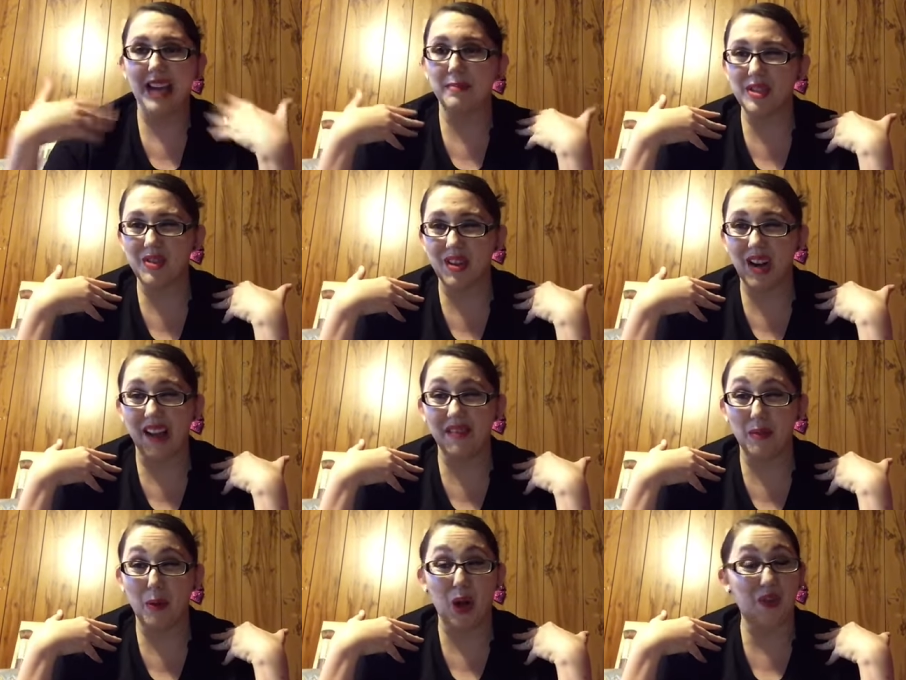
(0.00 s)
I'd much rather have
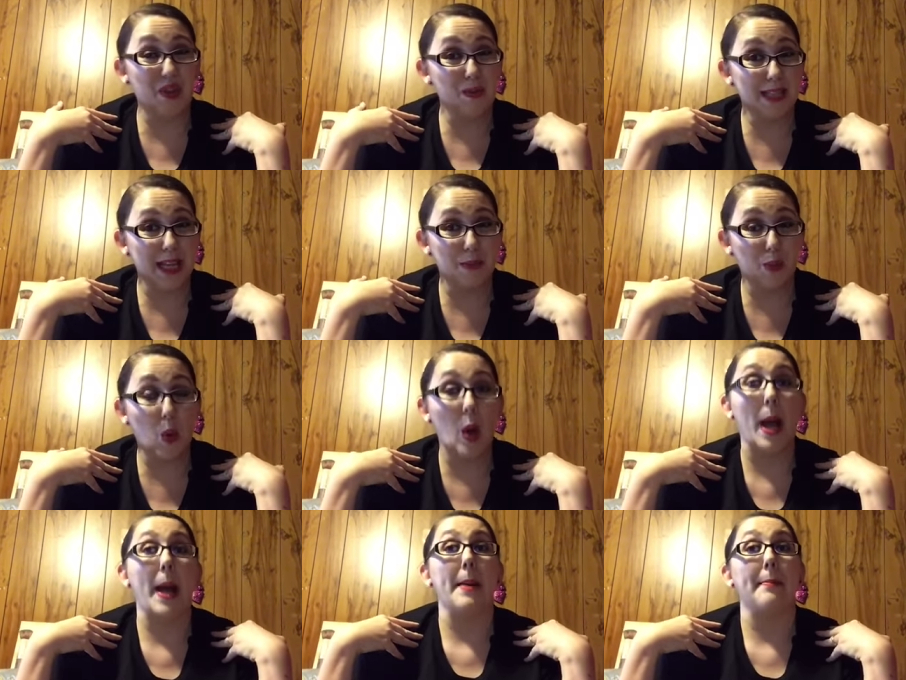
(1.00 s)
the perfume sample
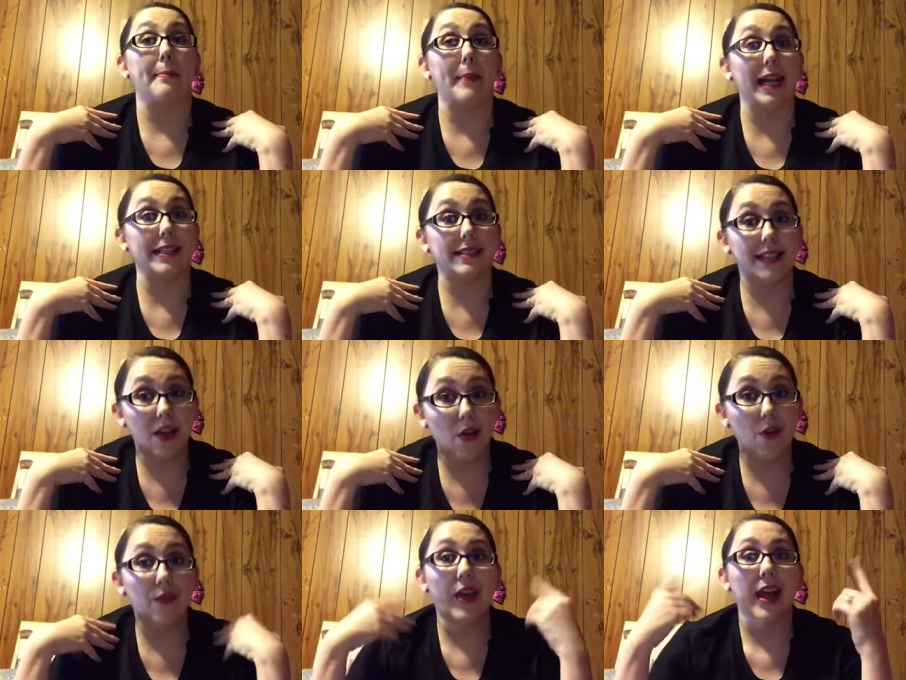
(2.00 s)

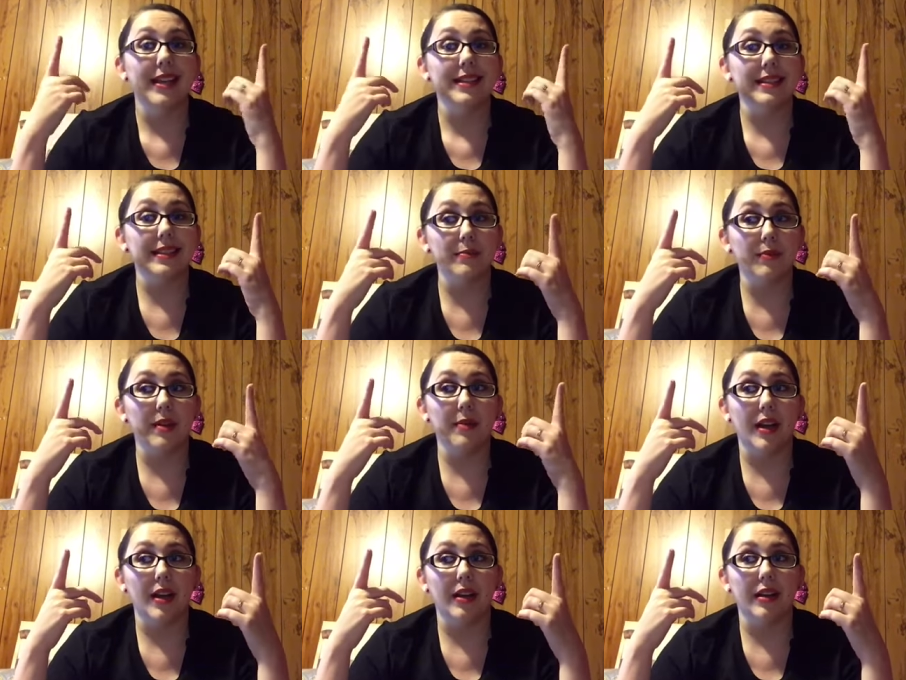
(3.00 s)
myself simply
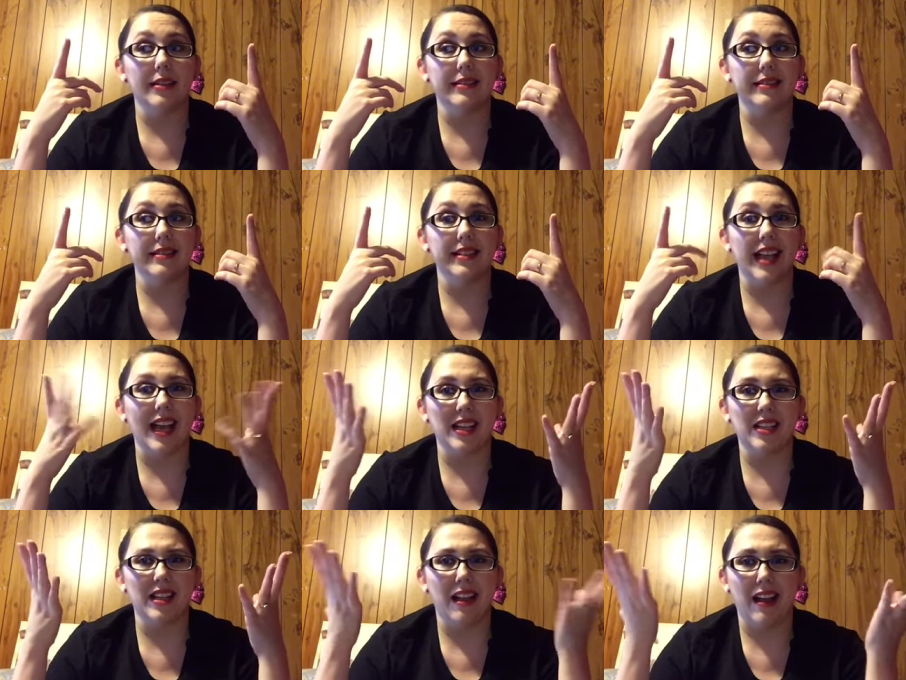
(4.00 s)
because I
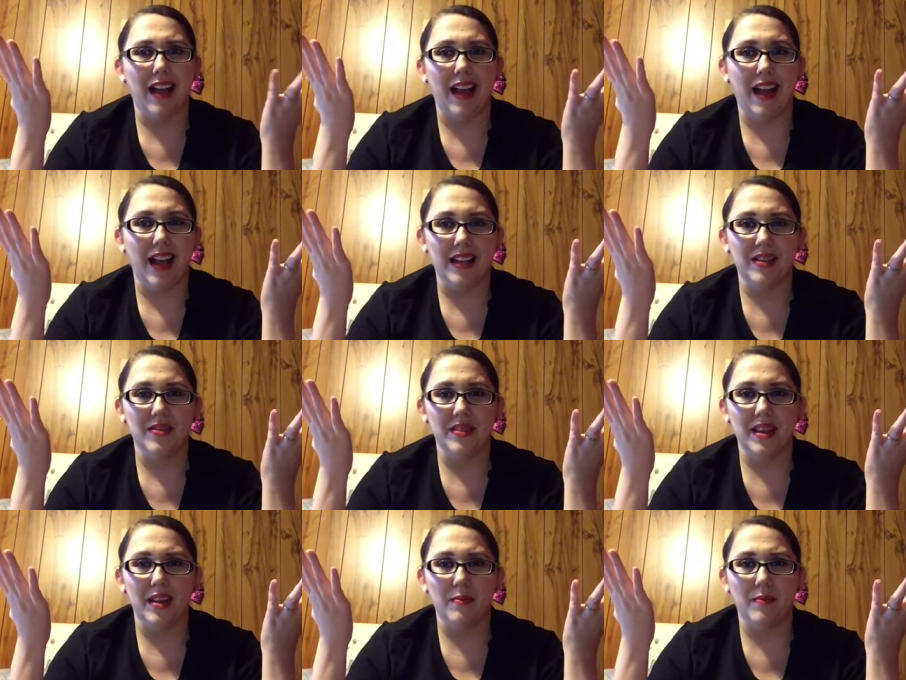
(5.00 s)
can I can
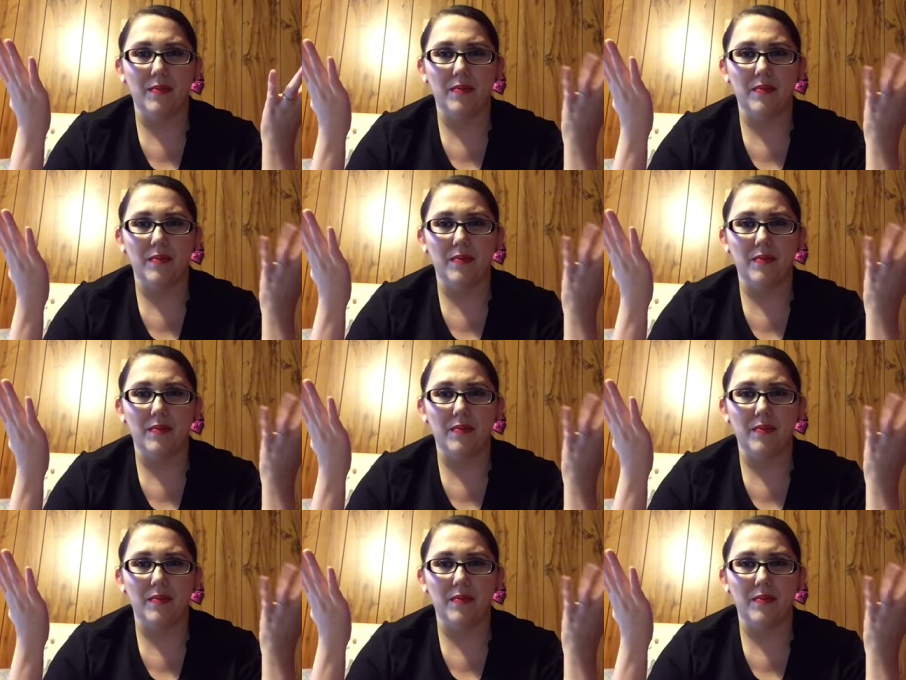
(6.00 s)
use that